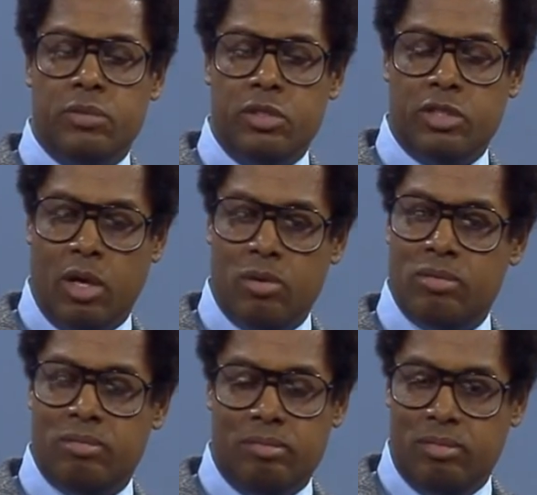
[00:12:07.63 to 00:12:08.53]

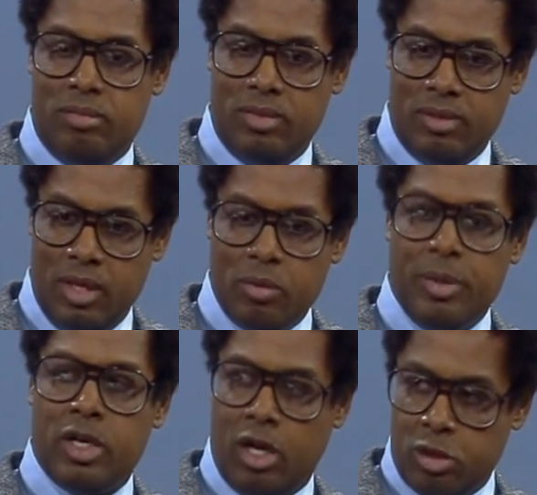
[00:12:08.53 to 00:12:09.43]
So it would
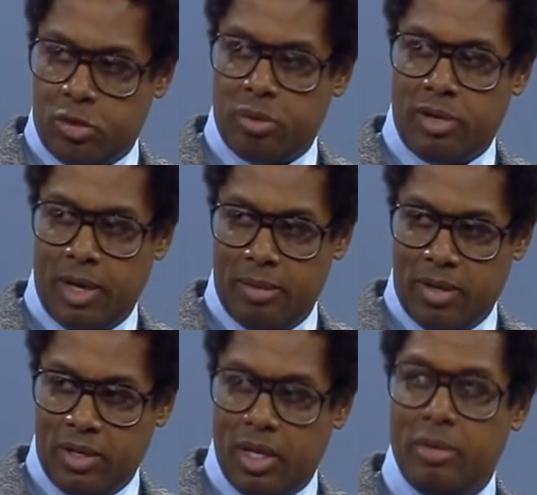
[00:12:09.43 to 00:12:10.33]
be cultural
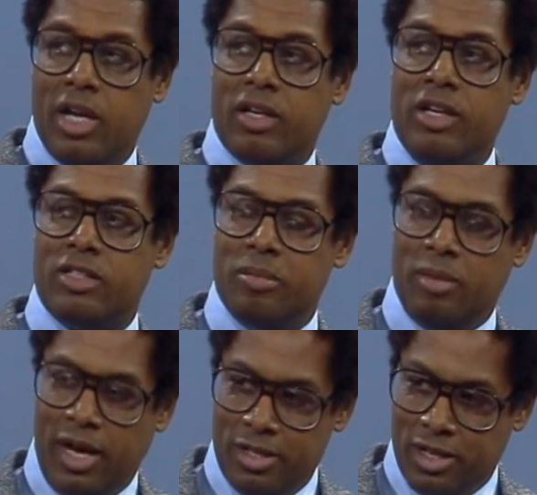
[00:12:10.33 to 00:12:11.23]
primarily, at least in
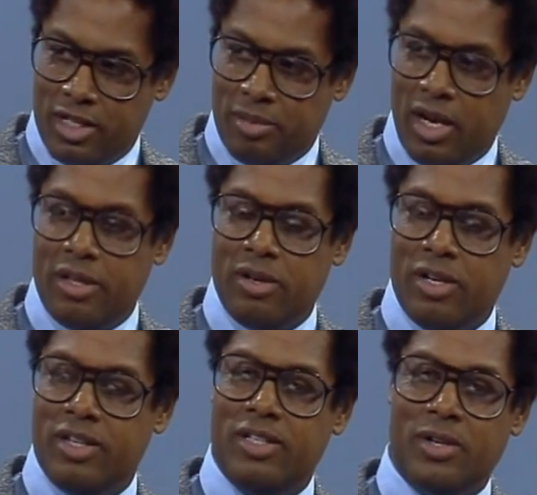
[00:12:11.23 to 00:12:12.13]
my judgment. Now there
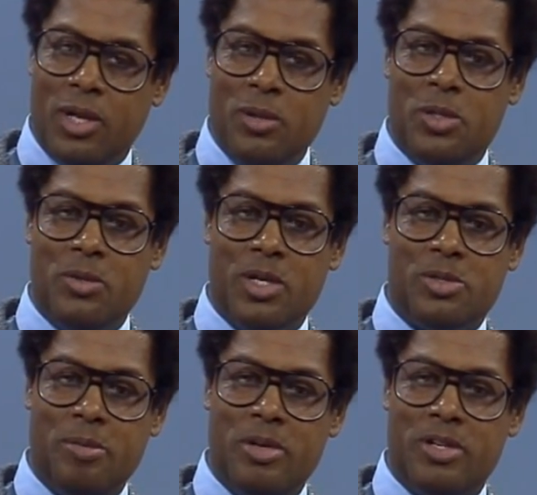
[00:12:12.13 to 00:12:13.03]
are those who would
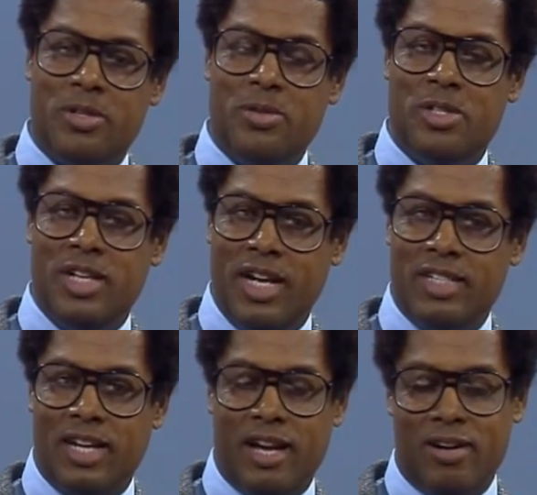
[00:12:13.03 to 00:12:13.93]
attribute it to
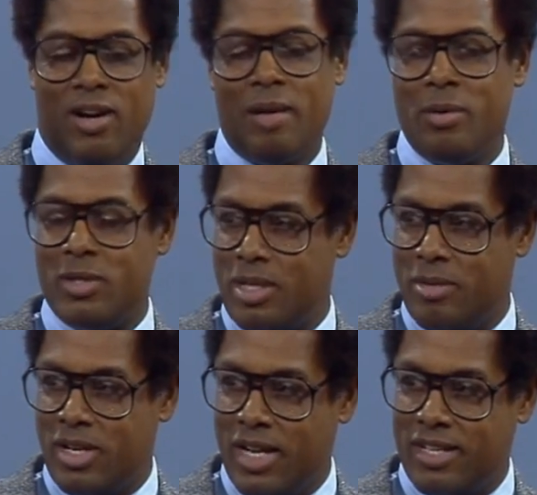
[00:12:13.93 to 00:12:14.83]
genetics. I had an argument with
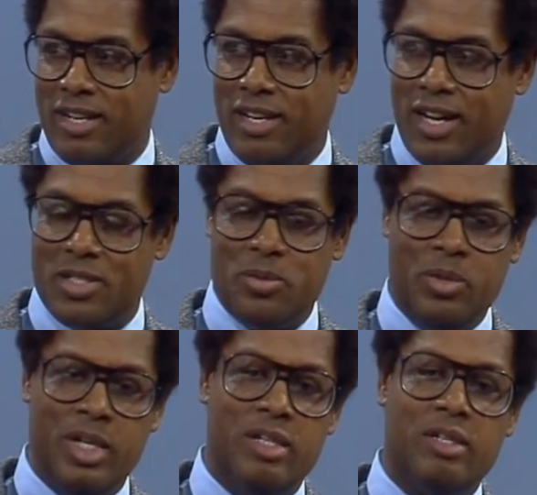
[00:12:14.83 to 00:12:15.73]
someone like that last
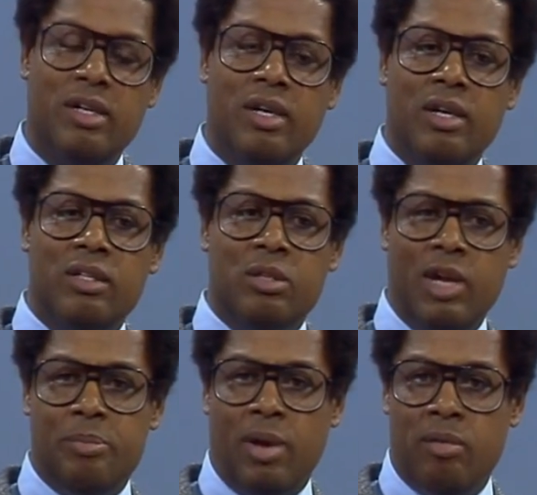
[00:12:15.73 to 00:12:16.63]
week. The
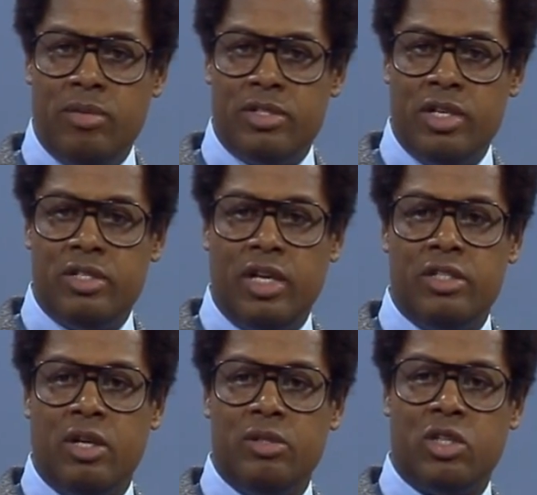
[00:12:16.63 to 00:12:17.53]
great problem is these
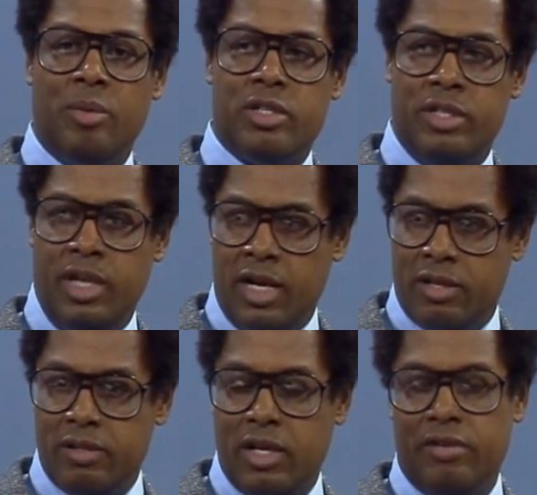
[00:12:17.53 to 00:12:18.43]
things go so much
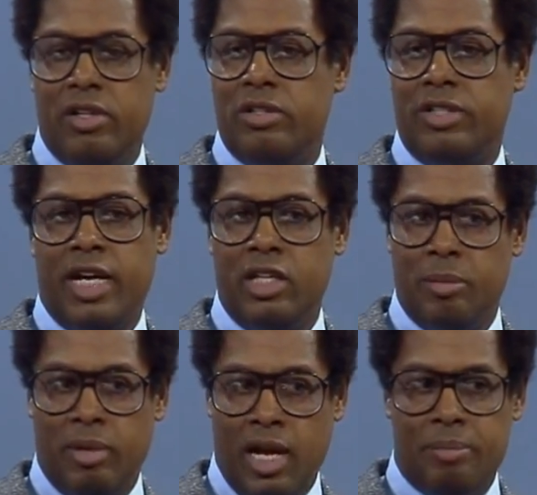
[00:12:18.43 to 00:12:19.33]
together that taking
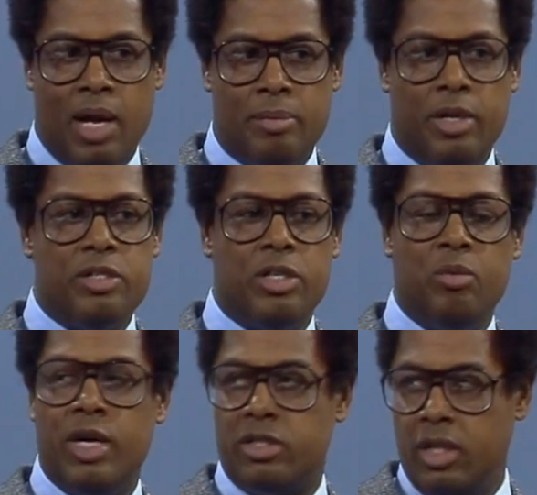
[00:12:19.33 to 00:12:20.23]
the black population of the
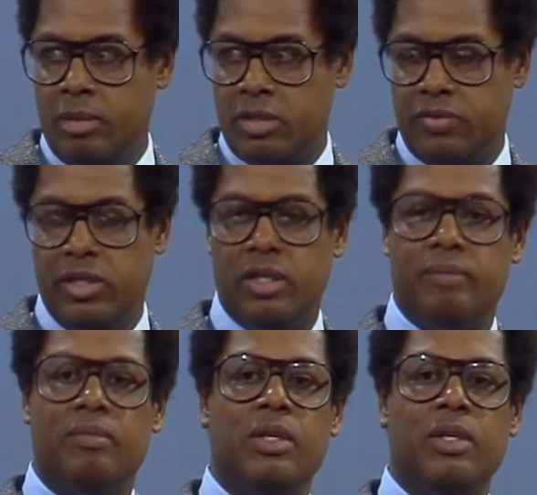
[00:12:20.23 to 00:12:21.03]
Western Hemisphere,